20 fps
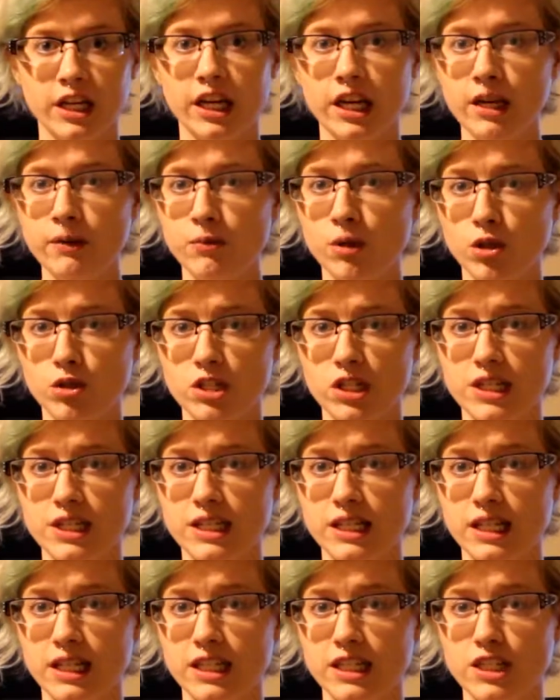Getting motion
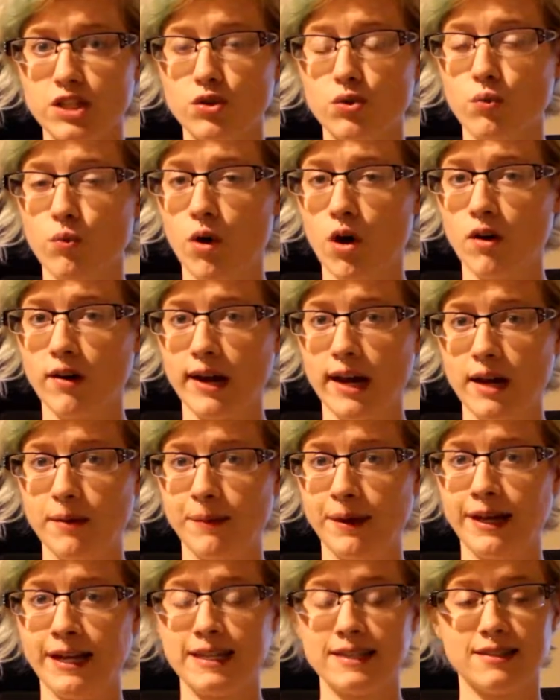sickness while
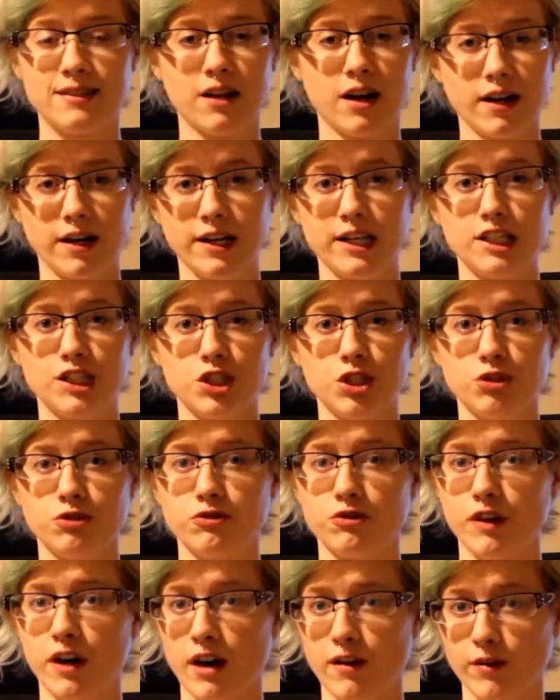gaming is not an issue
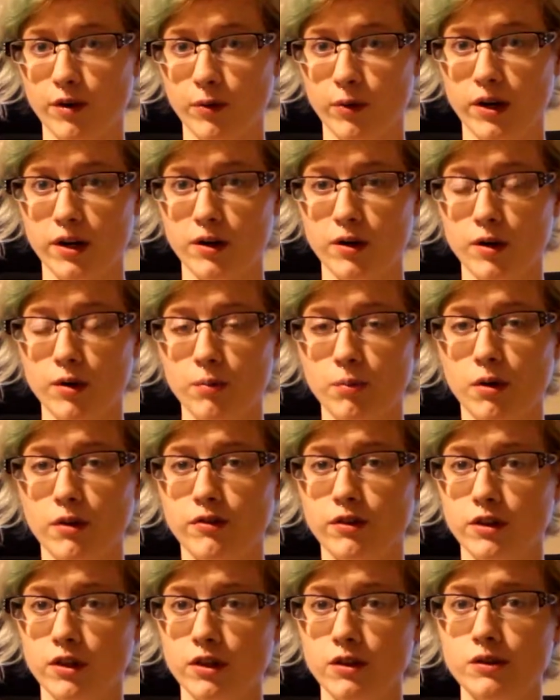for everyone, but
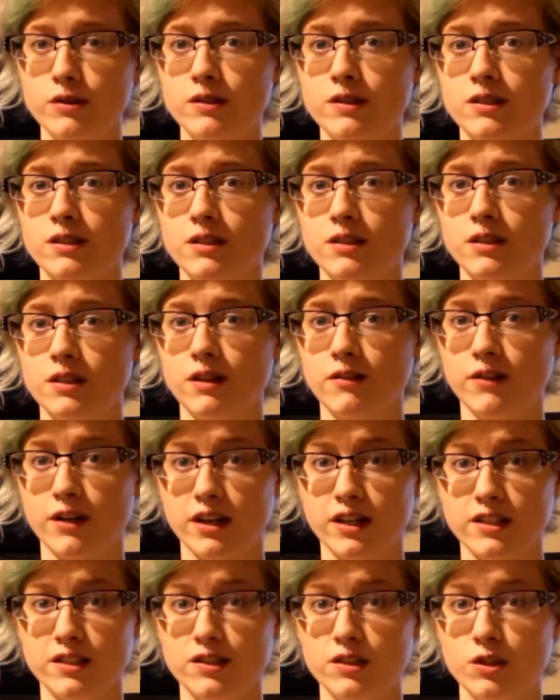for those of
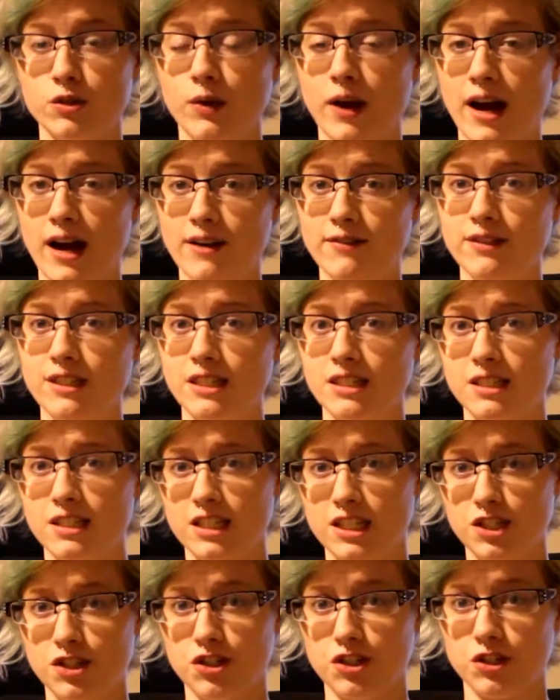us who have this
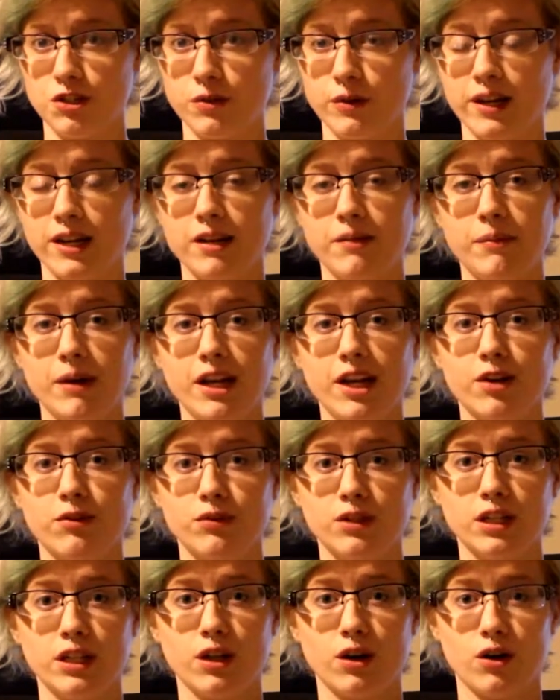issue, it can make it
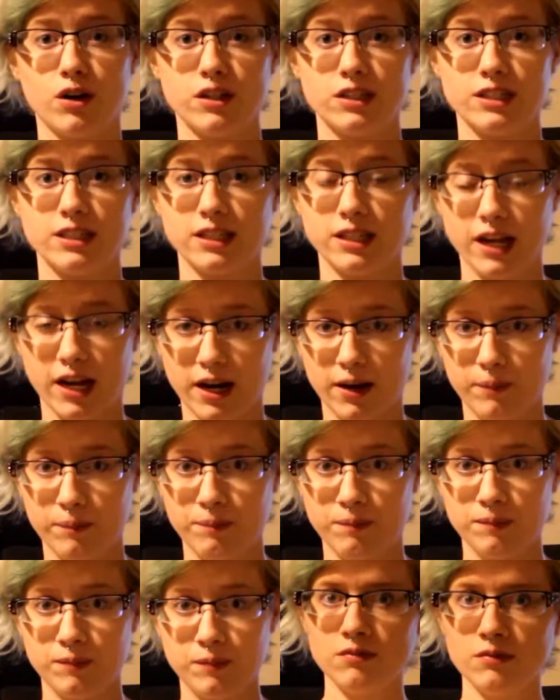really hard to game.
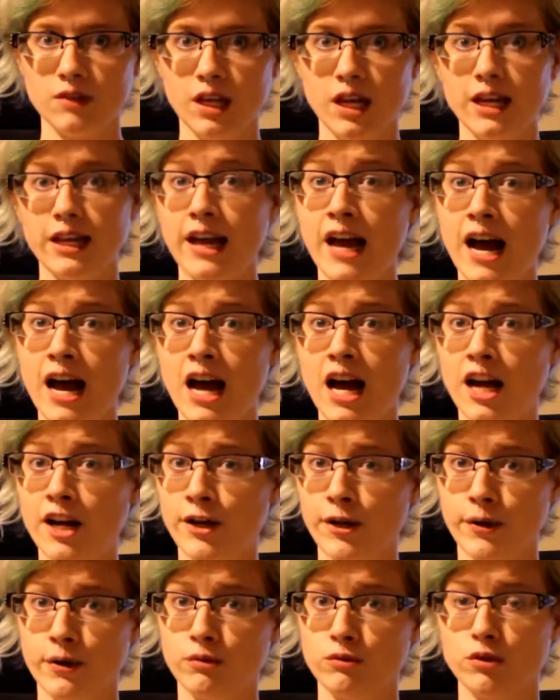Yeah, I
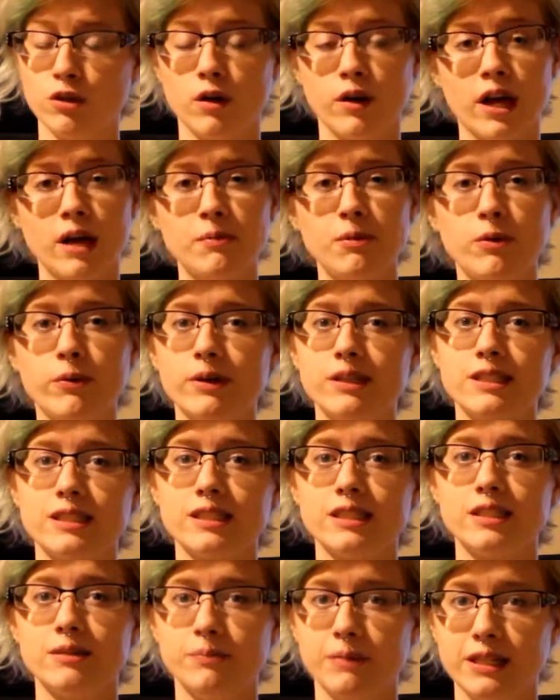know, no gamer wants
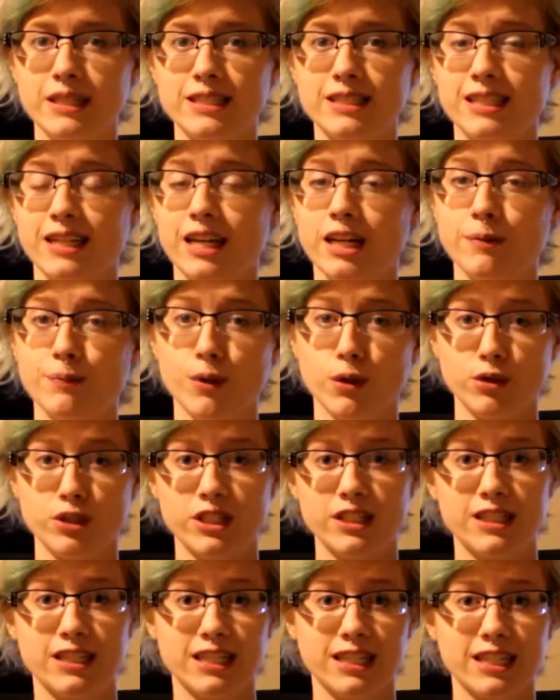to admit to getting
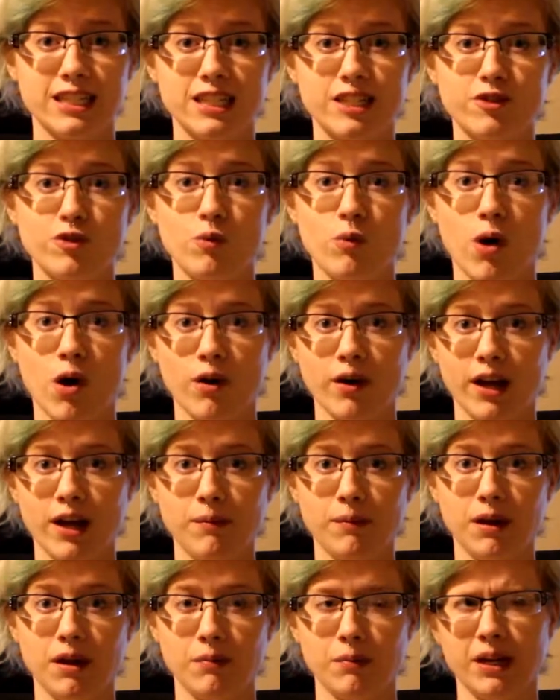motion sickness while
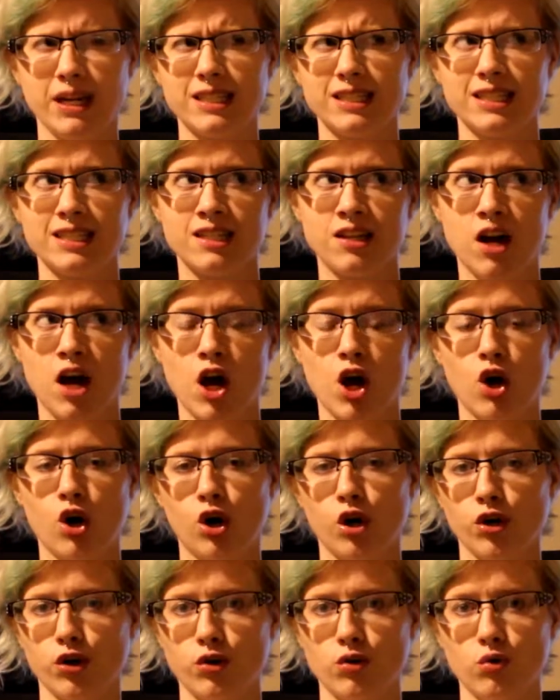gaming because it's not
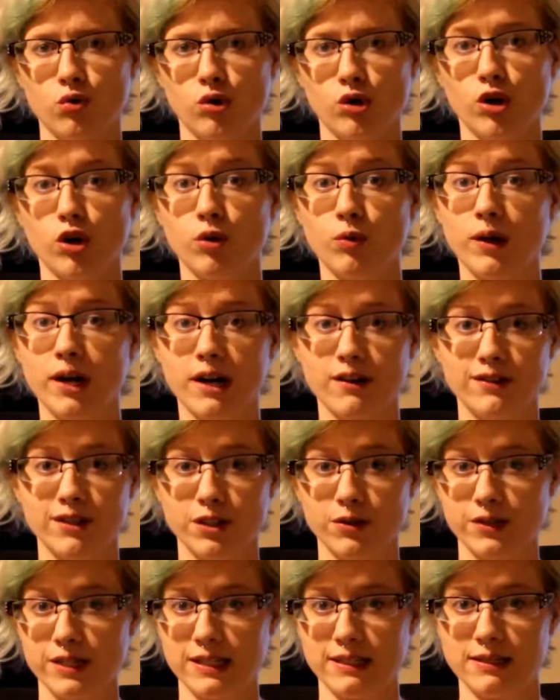hardcore or whatever
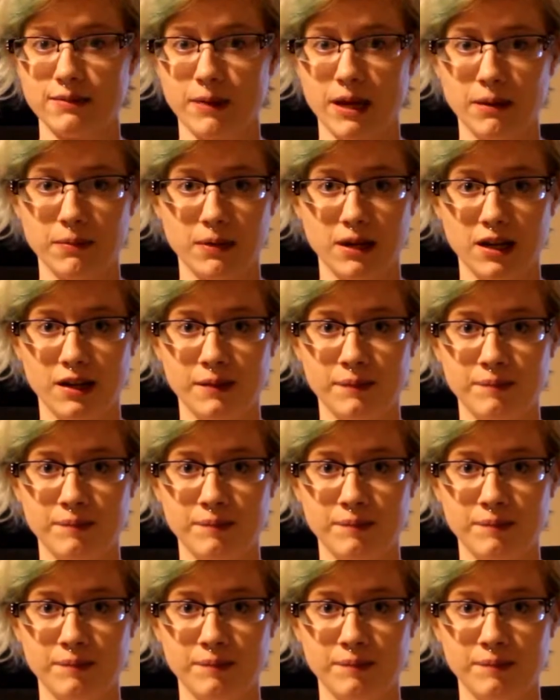the reason may be.